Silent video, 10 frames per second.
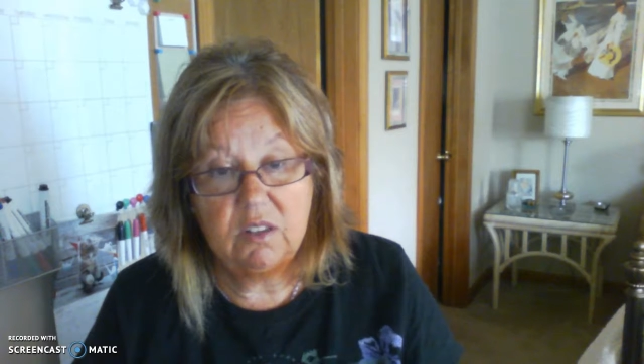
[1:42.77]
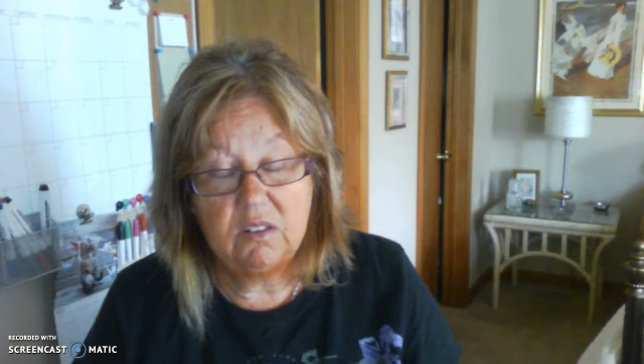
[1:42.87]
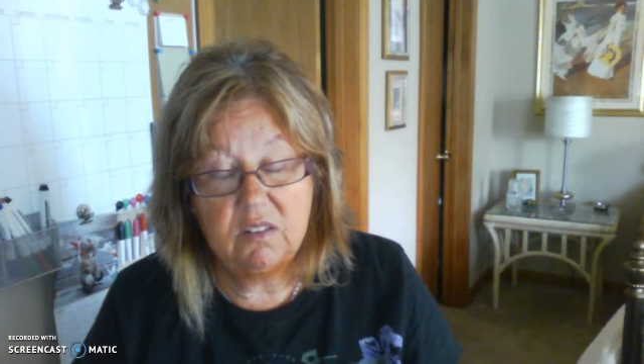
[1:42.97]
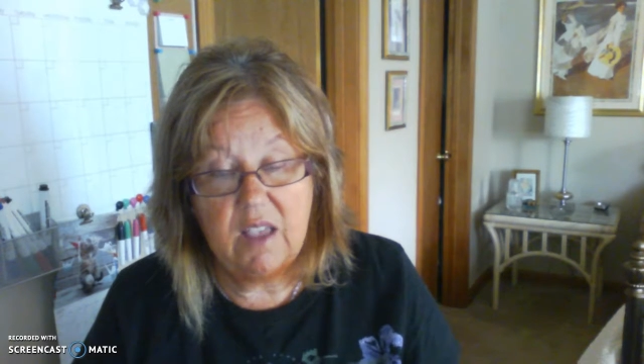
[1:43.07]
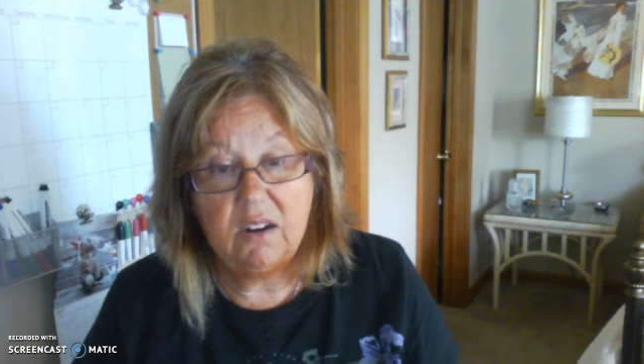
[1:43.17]

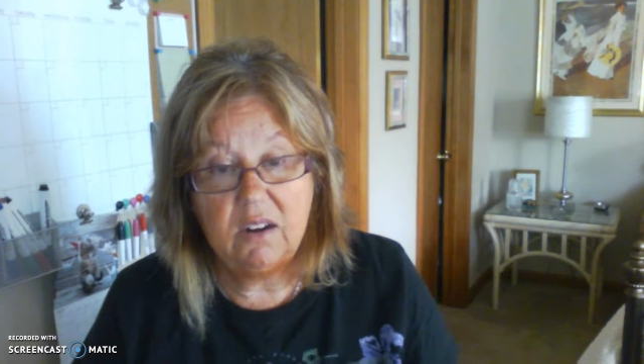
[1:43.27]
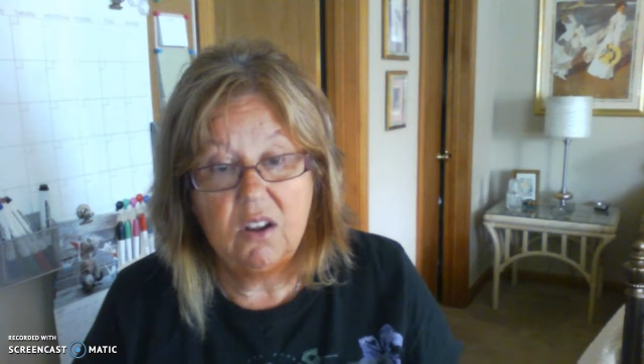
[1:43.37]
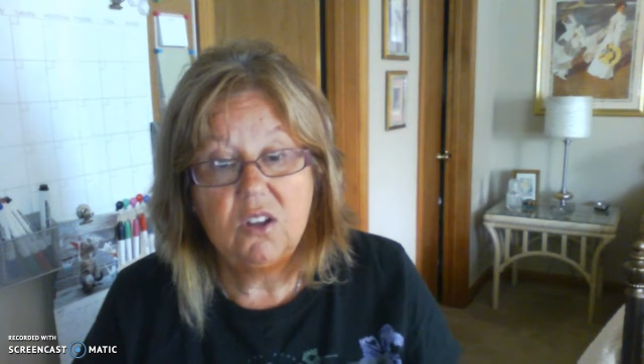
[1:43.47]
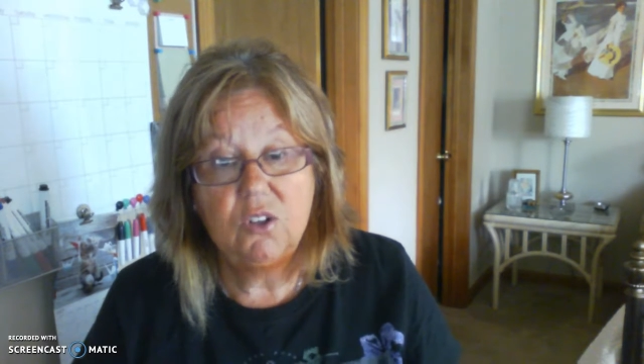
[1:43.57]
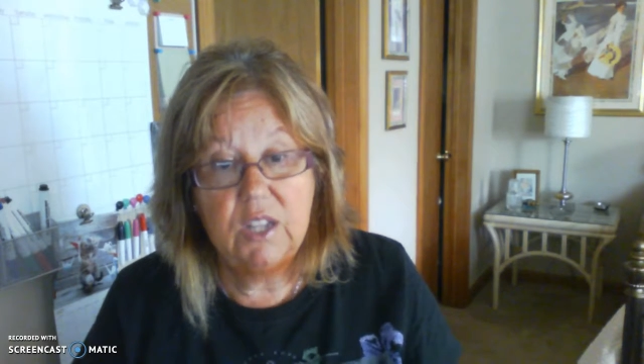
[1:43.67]
set
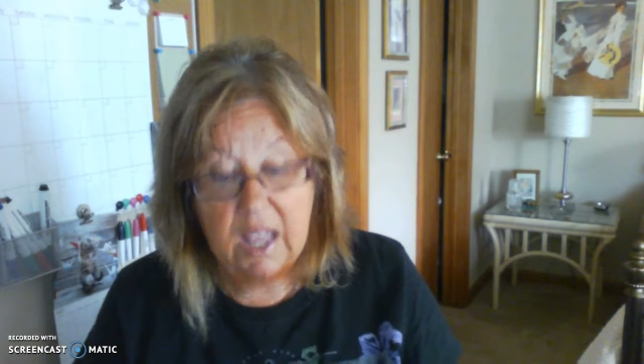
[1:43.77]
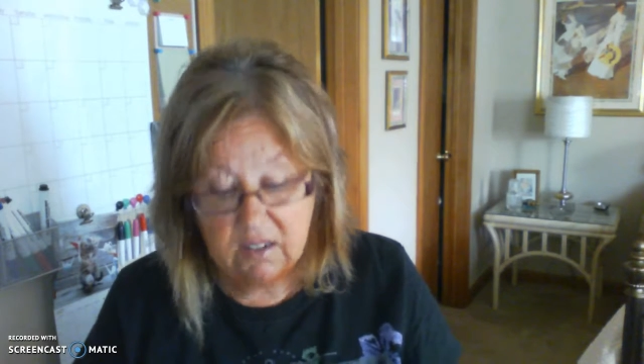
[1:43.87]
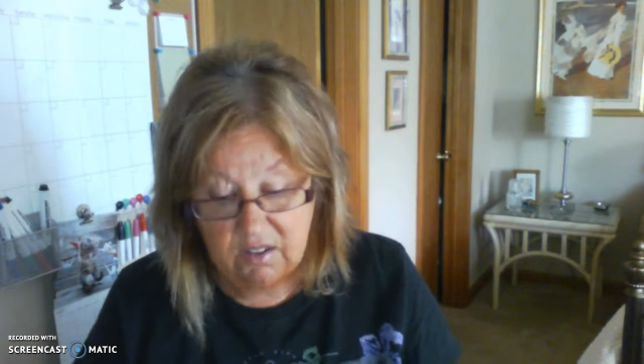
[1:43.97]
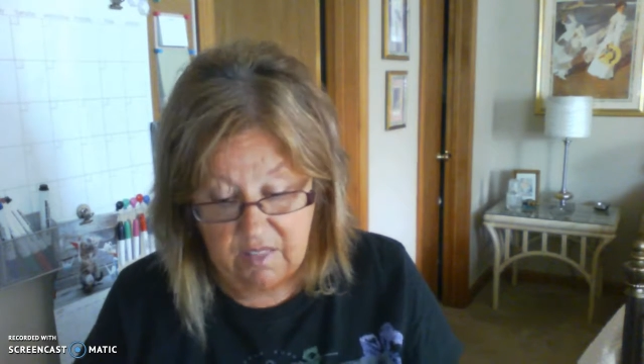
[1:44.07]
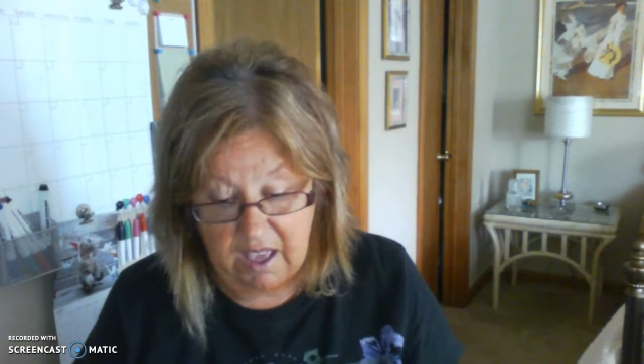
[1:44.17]
to get
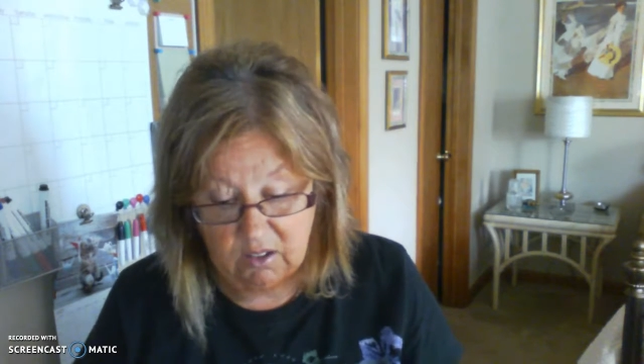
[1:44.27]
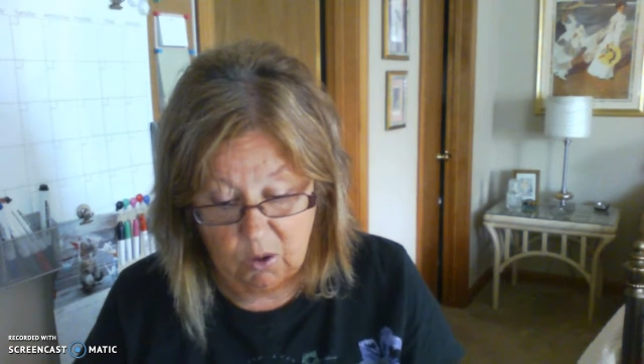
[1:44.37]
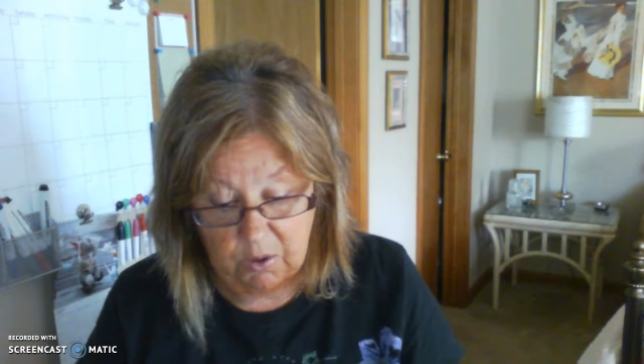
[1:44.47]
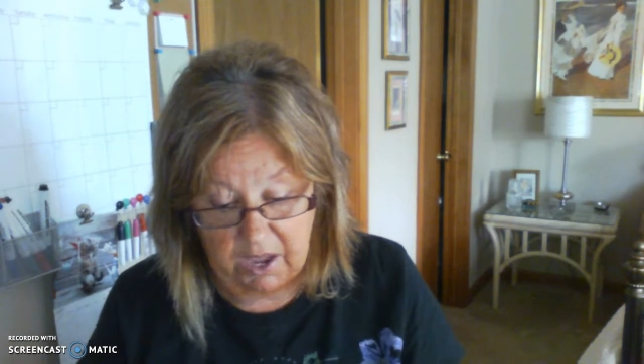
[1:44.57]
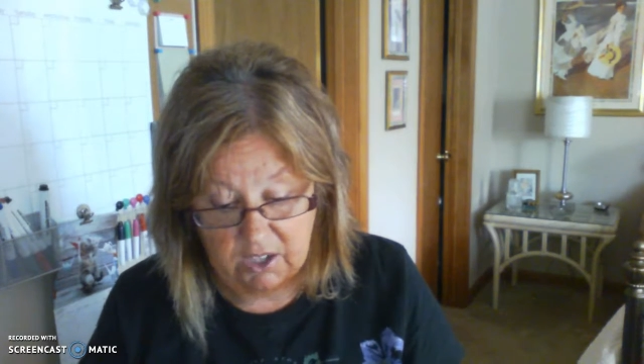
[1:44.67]
to that
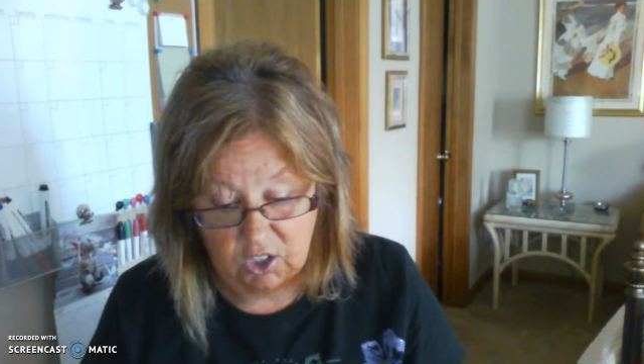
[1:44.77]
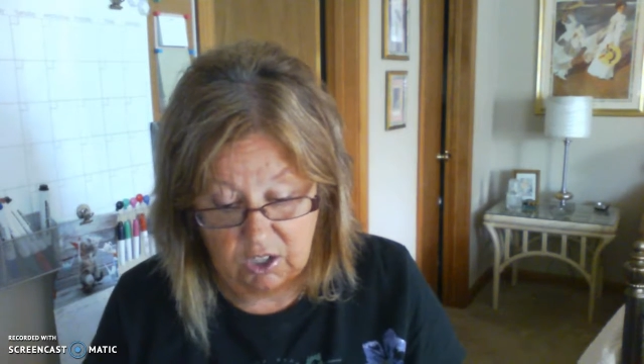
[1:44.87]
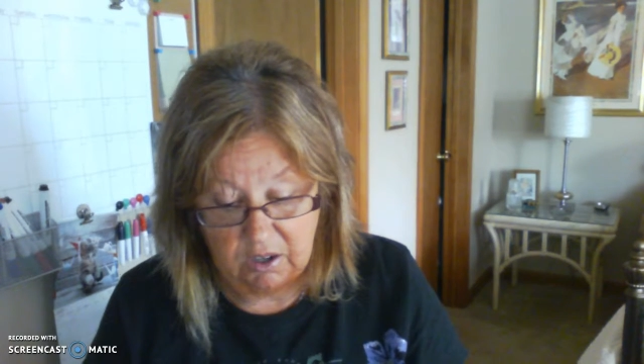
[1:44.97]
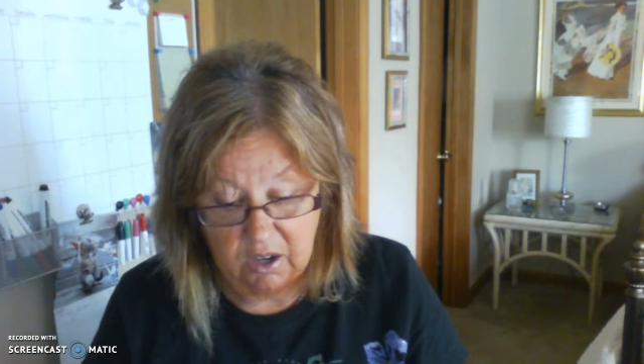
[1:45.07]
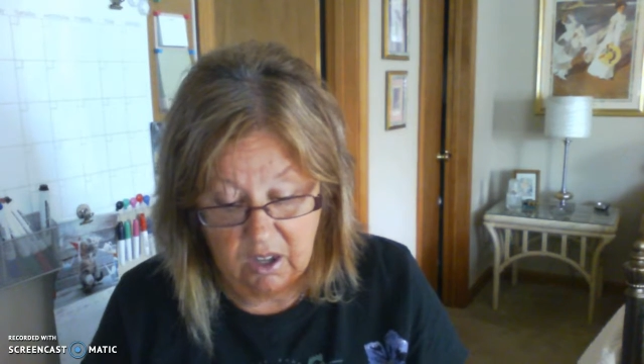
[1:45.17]
location.